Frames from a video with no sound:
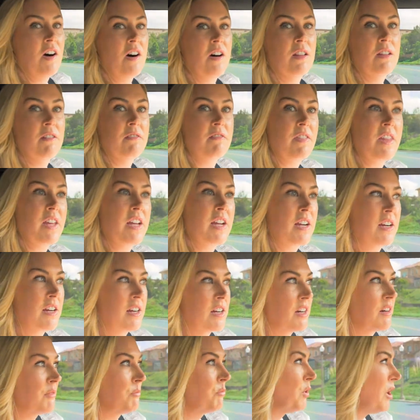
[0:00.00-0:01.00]
all of
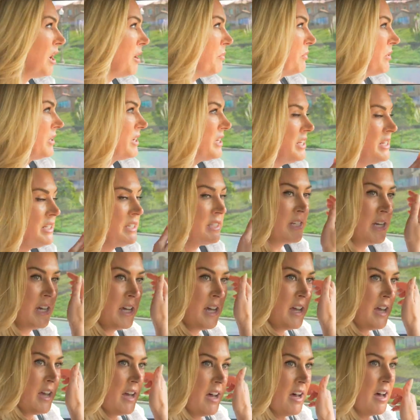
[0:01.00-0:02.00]
their properties
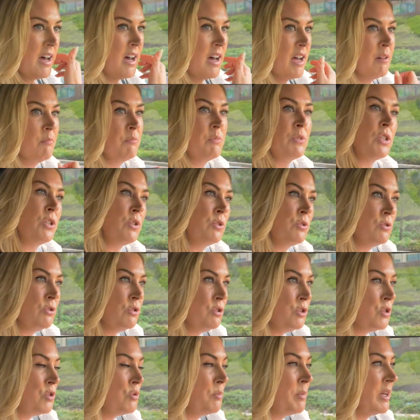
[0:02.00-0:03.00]
to
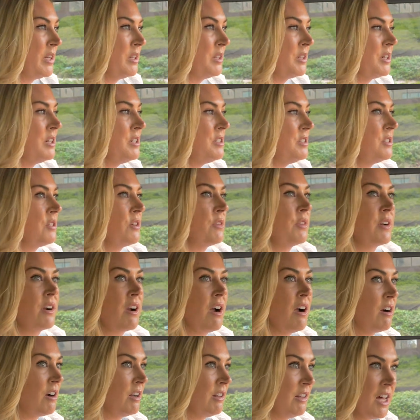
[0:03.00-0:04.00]
new builders. So there
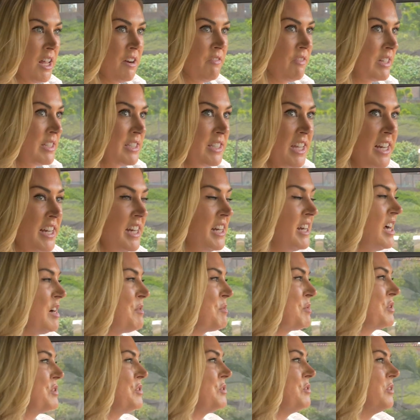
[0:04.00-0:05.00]
are a lot of exciting
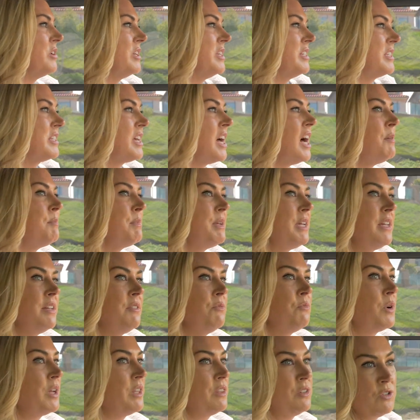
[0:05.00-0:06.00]
opportunities
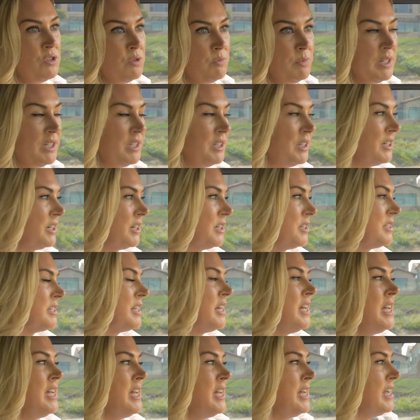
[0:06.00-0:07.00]
coming with new builders.
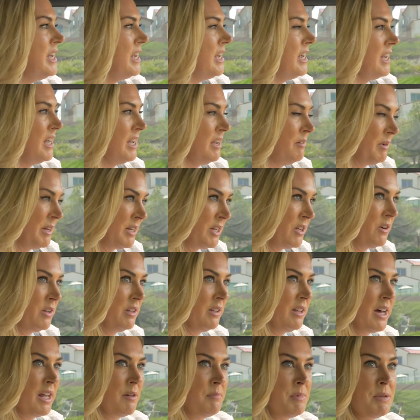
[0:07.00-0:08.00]
I know a
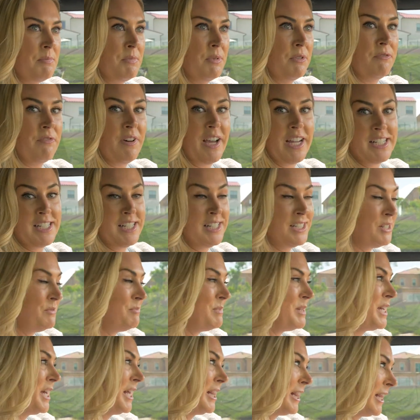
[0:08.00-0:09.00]
lot of people find it to
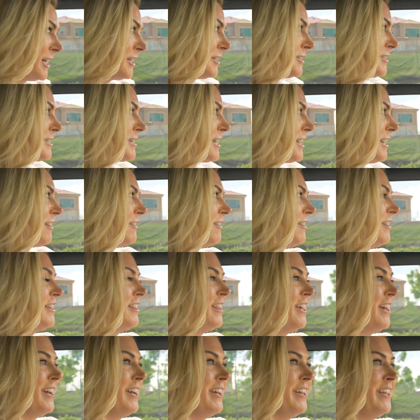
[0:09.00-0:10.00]
be a little scary
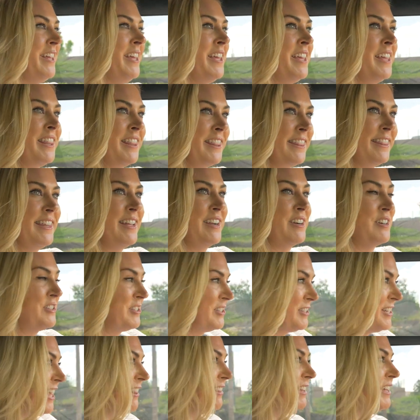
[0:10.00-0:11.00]
that they're
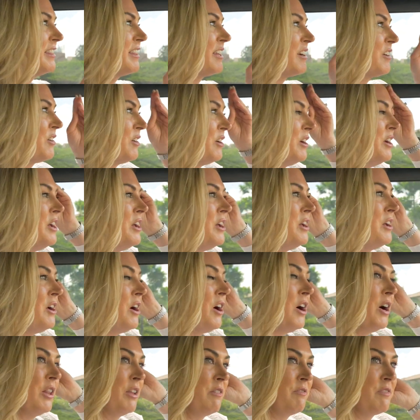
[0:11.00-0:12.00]
selling
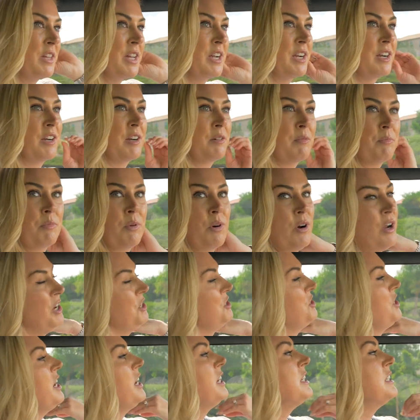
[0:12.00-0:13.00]
all of their
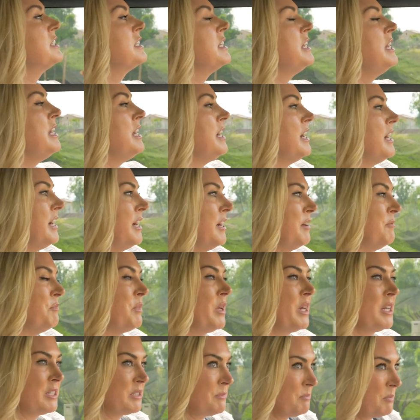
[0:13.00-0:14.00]
projects,
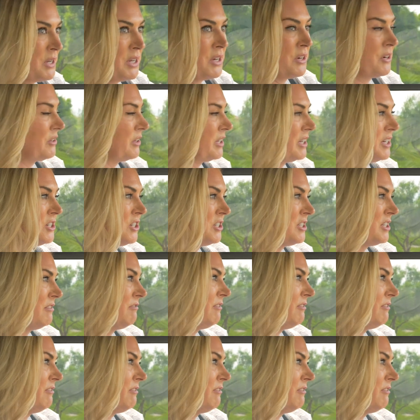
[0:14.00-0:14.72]
but it's purely just a